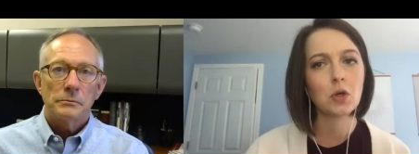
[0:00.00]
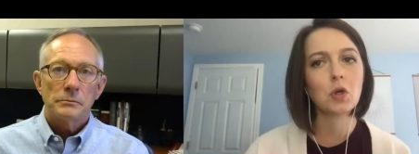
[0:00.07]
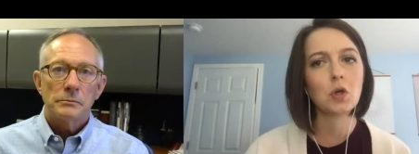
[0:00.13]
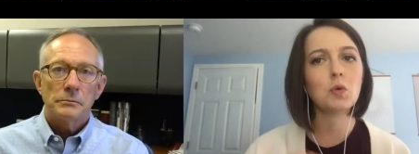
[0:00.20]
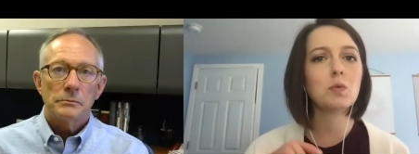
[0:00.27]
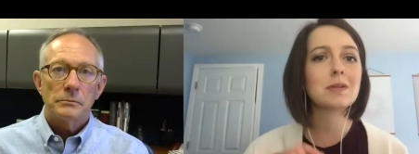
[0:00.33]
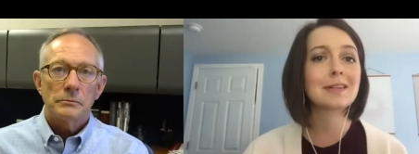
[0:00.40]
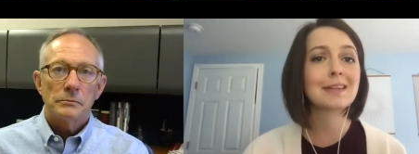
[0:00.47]

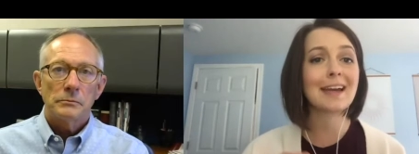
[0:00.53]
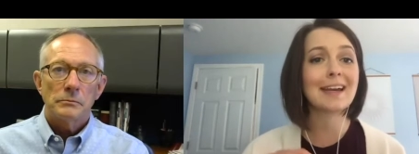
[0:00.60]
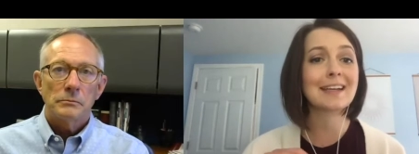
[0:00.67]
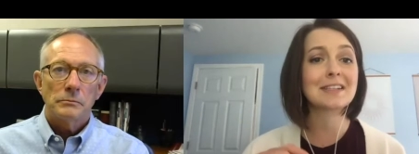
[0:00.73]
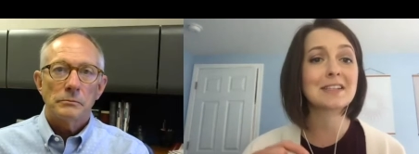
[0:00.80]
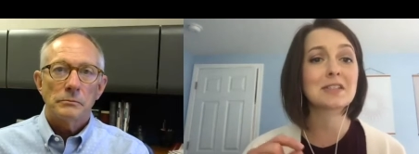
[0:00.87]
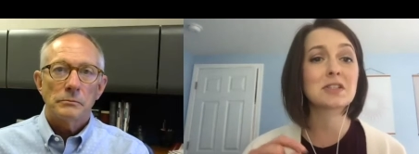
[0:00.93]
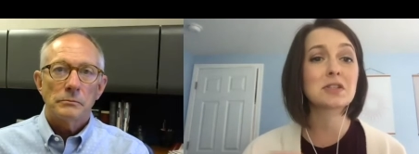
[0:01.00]
Speaker 1: who would like
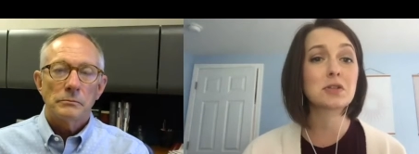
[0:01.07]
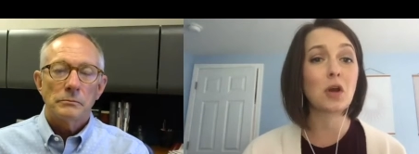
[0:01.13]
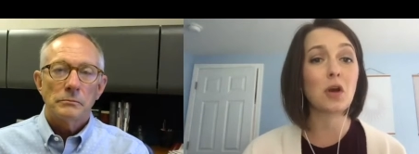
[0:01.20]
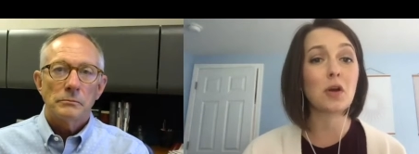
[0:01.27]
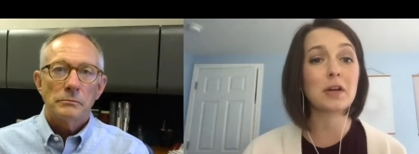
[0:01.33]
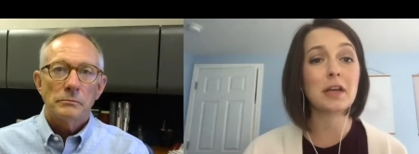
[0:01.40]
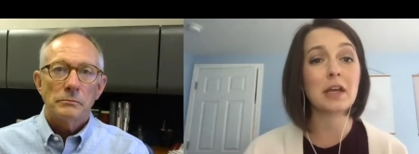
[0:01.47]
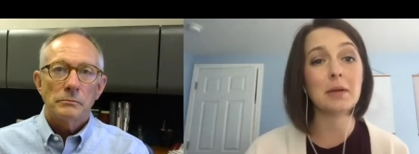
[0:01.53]
to
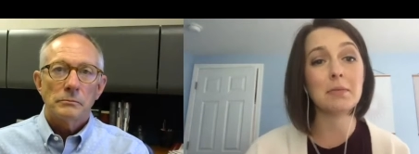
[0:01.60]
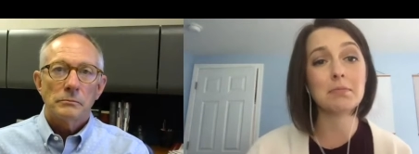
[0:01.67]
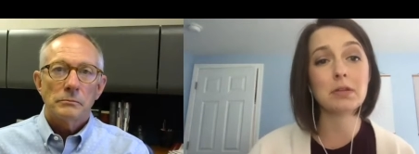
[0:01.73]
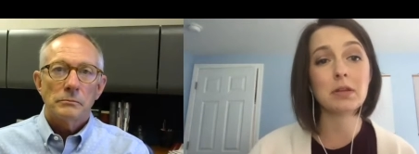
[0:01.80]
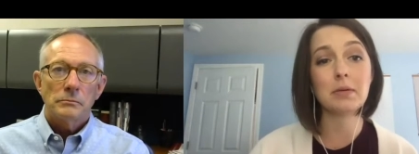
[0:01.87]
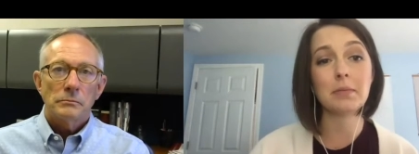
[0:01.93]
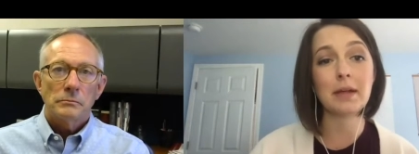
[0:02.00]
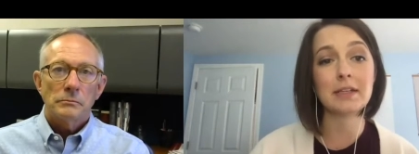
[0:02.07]
start
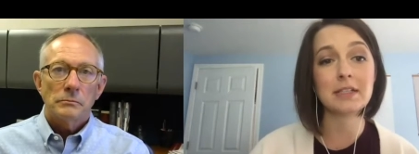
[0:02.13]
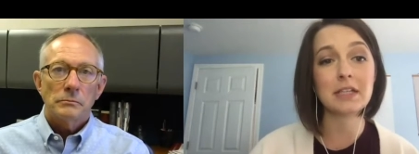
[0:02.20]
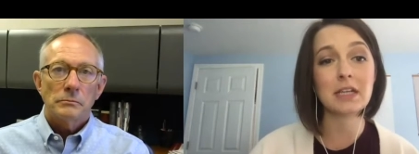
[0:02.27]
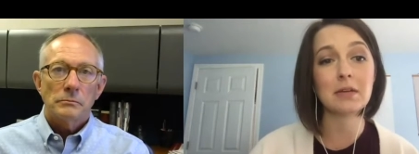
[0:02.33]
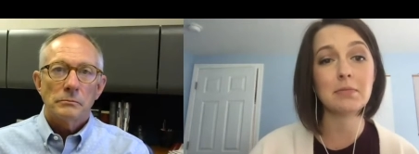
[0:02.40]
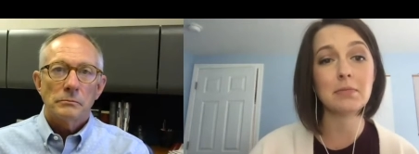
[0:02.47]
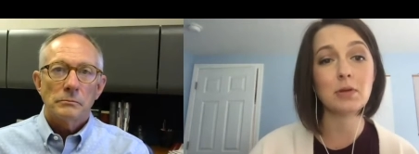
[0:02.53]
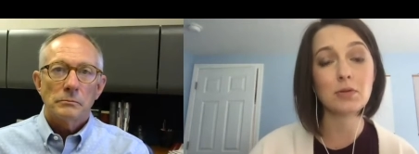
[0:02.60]

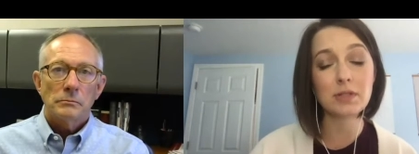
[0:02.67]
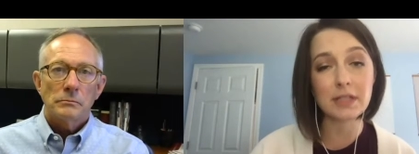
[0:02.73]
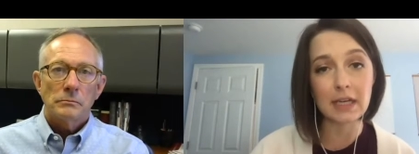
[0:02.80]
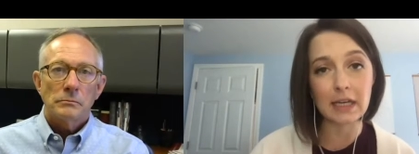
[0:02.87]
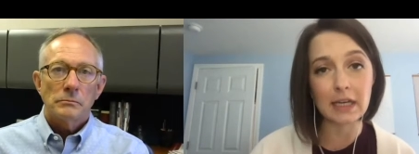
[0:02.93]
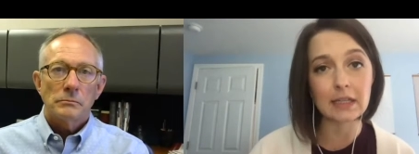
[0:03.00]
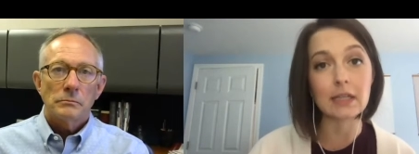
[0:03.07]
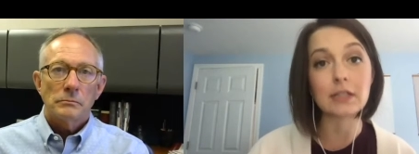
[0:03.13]
implementing
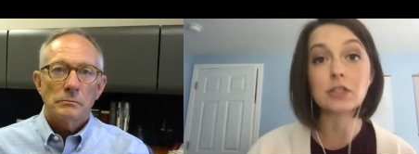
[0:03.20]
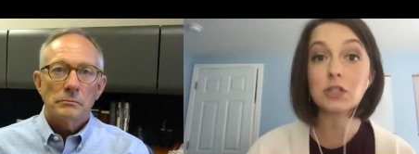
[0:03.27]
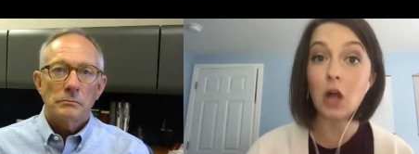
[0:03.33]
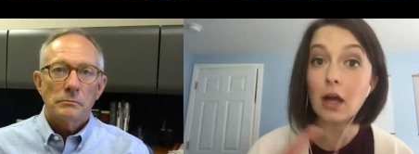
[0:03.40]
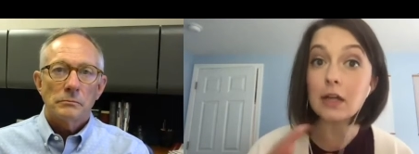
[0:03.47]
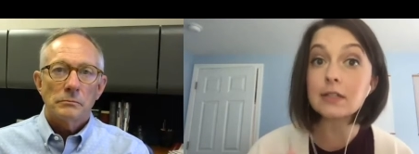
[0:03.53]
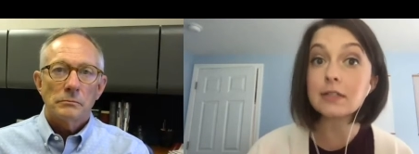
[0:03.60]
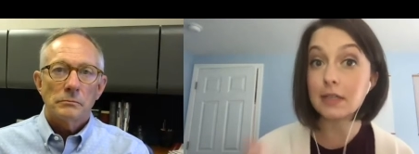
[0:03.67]
music that's
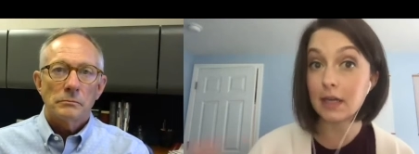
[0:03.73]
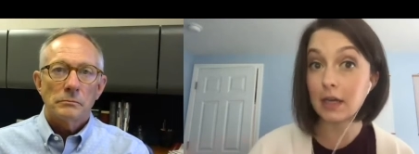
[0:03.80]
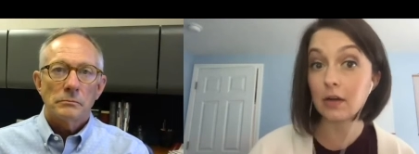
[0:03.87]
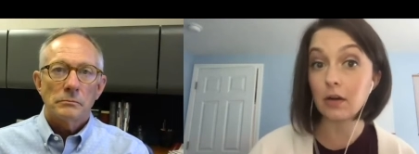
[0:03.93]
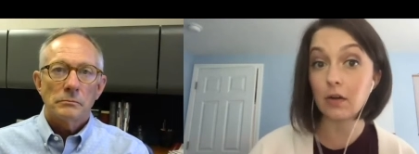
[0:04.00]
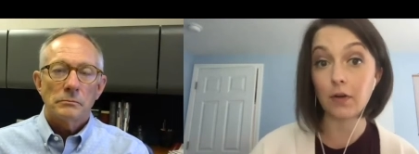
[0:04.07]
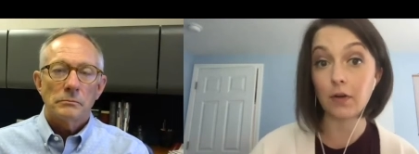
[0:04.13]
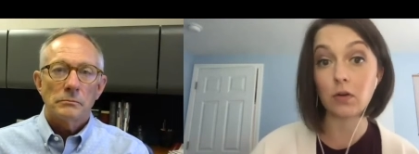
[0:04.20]
not singing
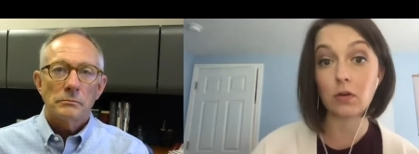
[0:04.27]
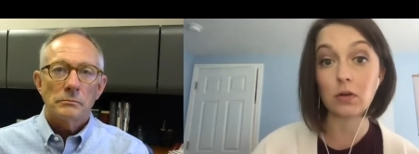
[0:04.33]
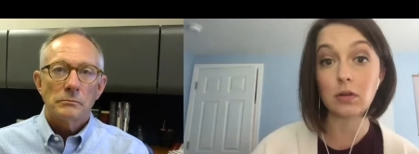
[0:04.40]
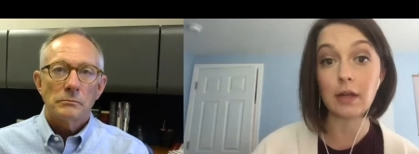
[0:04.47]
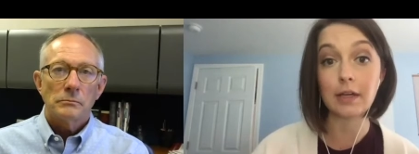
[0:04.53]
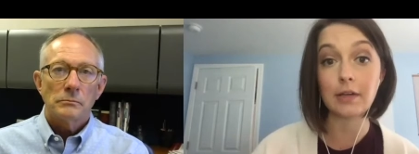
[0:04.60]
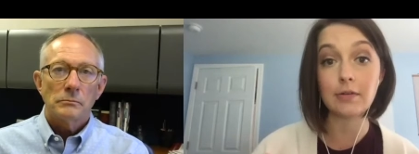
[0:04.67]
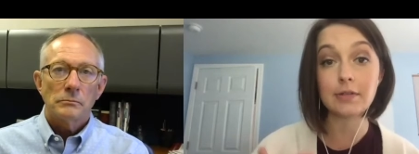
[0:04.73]
or vocal,
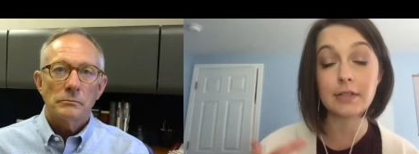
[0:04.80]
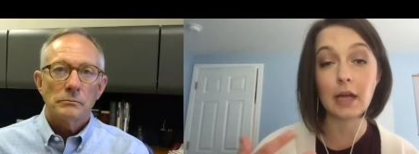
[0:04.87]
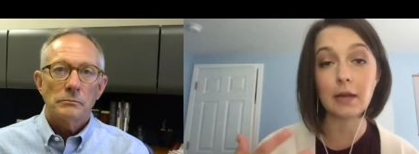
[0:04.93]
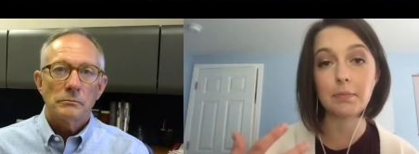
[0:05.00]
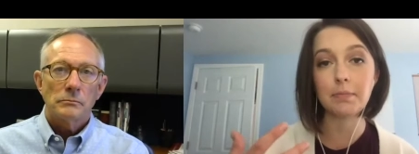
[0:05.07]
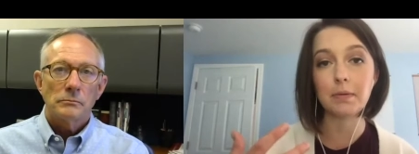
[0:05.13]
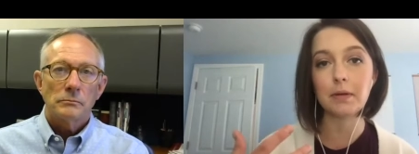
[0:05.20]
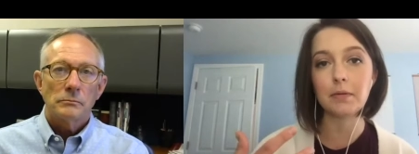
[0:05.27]
like you
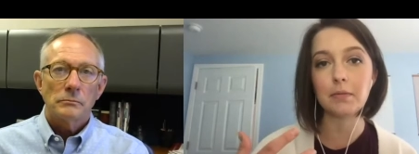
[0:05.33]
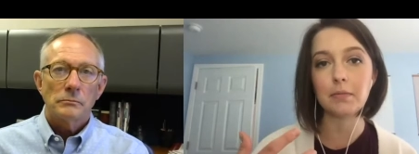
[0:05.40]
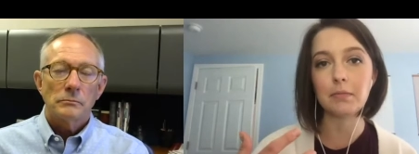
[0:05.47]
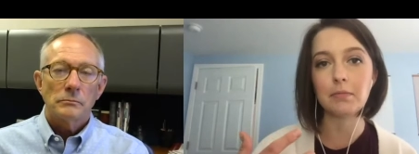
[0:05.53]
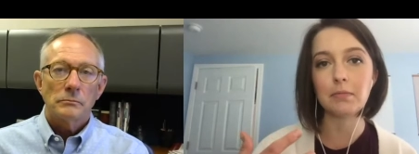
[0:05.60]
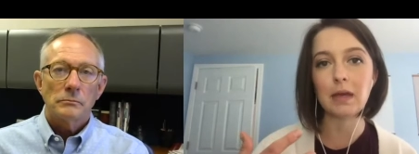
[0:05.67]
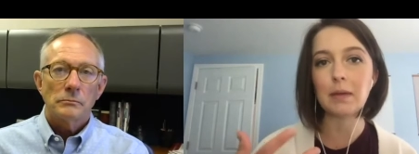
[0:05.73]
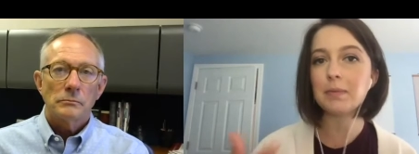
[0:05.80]
said, but
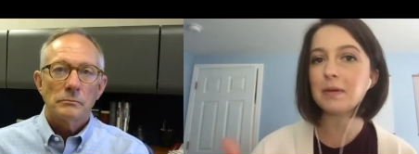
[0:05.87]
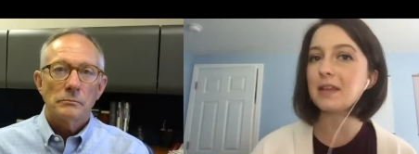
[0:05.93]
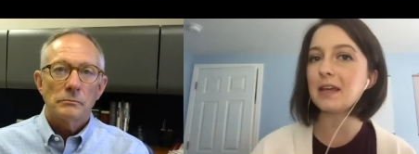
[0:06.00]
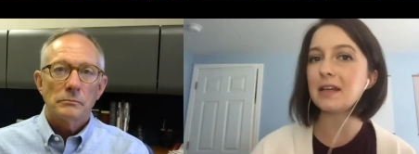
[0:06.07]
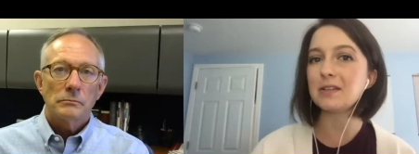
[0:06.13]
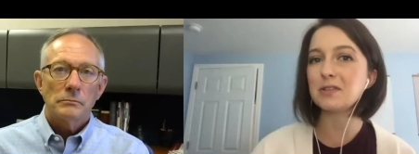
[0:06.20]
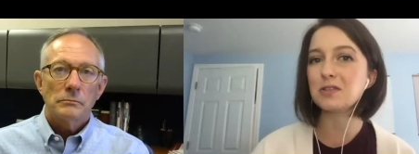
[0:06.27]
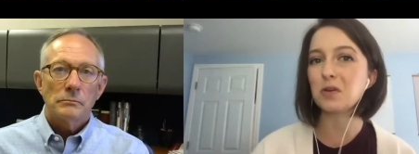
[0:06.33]
maybe
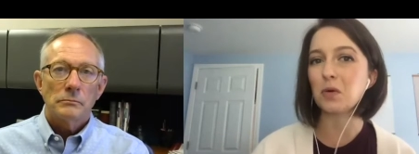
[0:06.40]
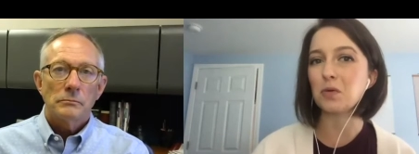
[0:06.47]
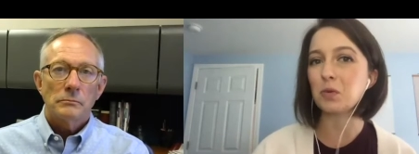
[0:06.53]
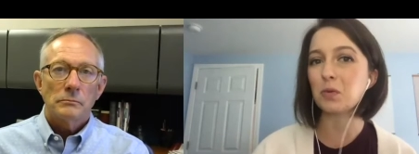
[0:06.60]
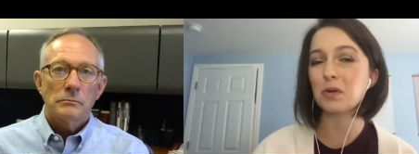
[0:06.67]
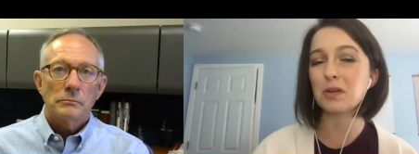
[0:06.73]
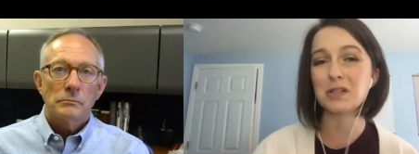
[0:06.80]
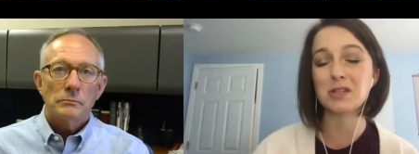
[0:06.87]
they don't know
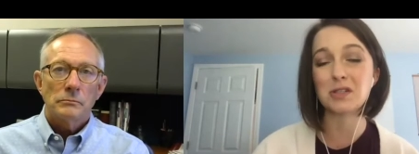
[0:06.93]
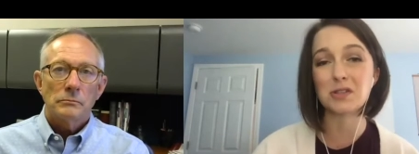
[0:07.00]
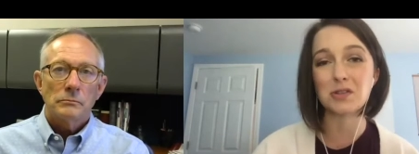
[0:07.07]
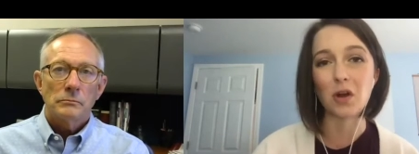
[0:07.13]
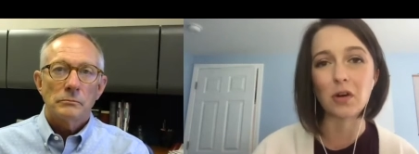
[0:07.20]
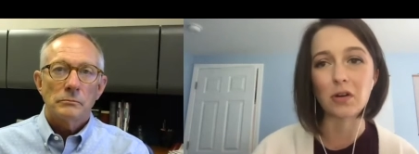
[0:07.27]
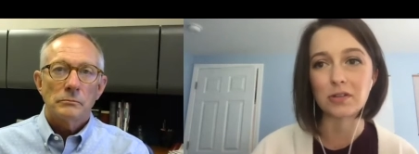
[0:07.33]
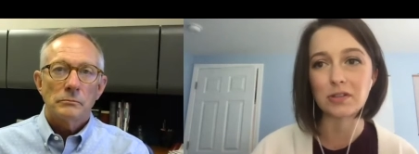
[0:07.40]
where to
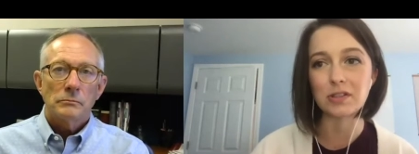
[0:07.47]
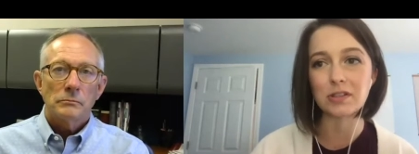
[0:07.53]
start?